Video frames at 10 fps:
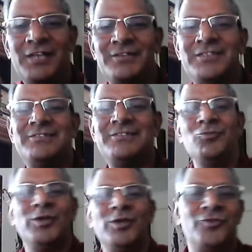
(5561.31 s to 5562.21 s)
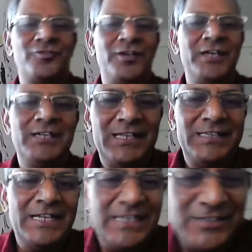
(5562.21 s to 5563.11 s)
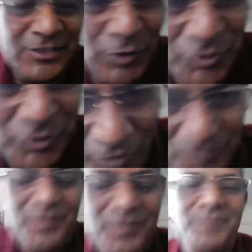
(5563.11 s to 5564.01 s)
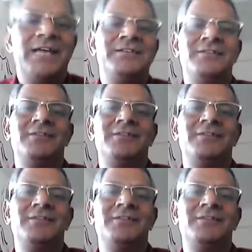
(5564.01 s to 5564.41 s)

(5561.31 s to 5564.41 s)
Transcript: this sound was not right, that accent was wrong, that